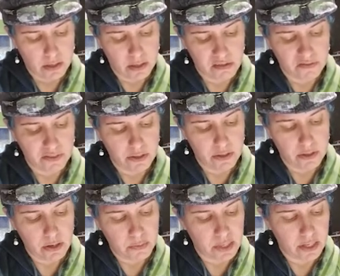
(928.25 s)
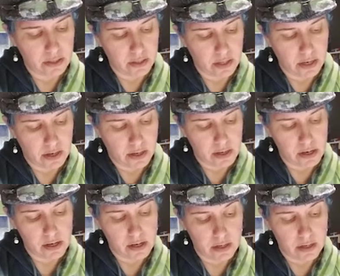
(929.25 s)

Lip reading: the further apart they are.